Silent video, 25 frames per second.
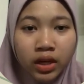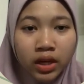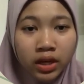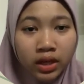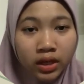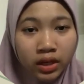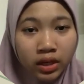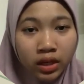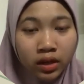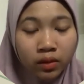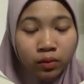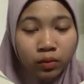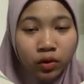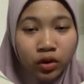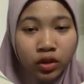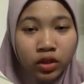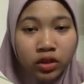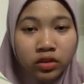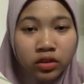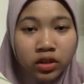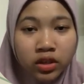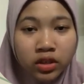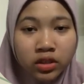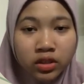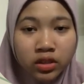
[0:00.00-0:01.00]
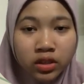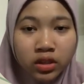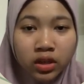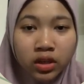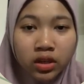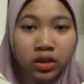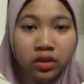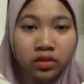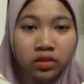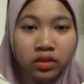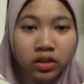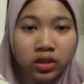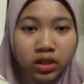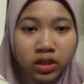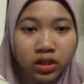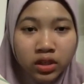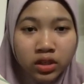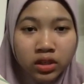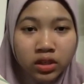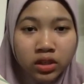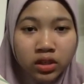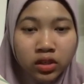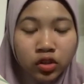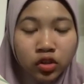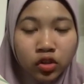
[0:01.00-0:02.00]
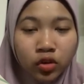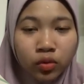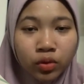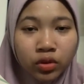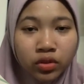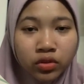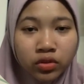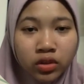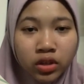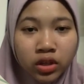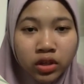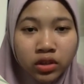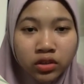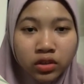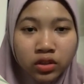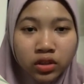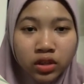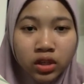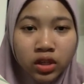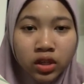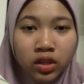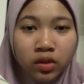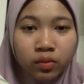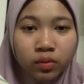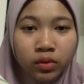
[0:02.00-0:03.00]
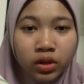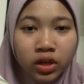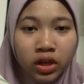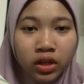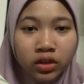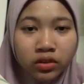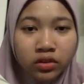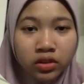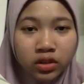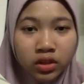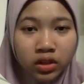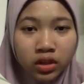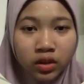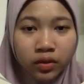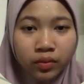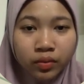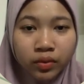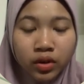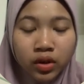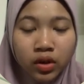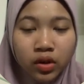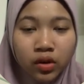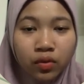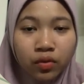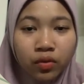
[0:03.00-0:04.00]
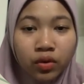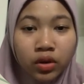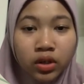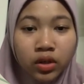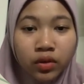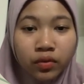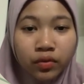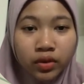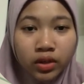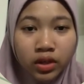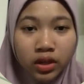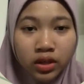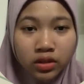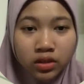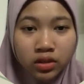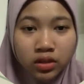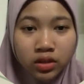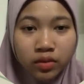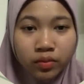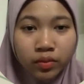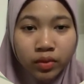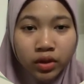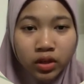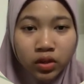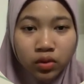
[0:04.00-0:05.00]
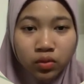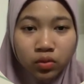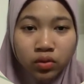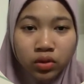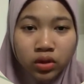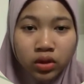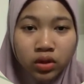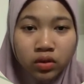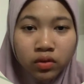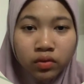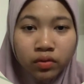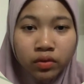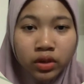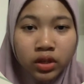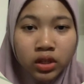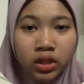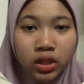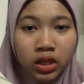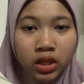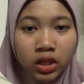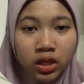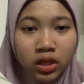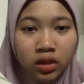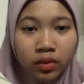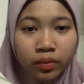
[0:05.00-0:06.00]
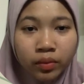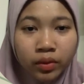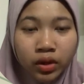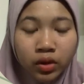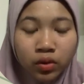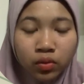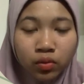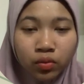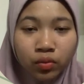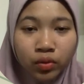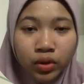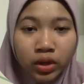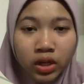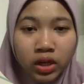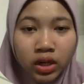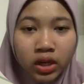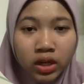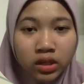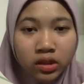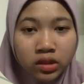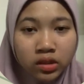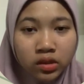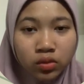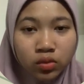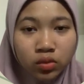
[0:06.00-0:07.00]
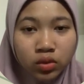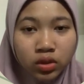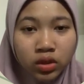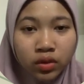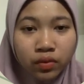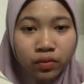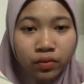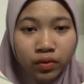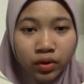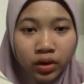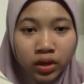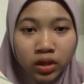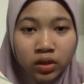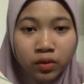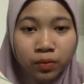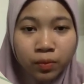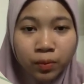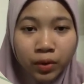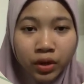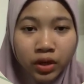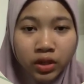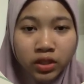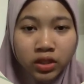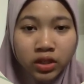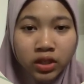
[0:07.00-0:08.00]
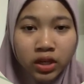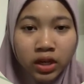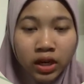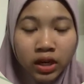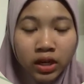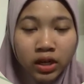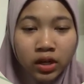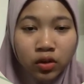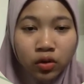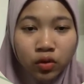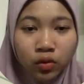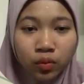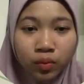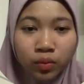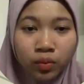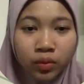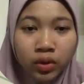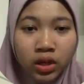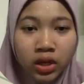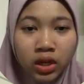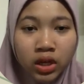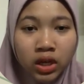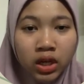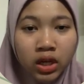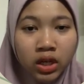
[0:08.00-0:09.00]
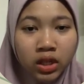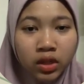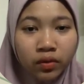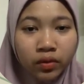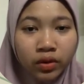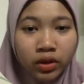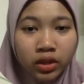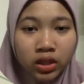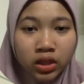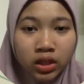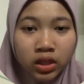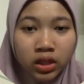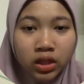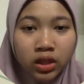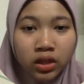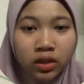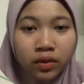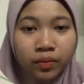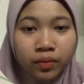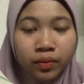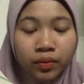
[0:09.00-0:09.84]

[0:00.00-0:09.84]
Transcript: Then body section is header top destination in Malaysia. For navigation menu, a vertical menu with links to different page like home, activity,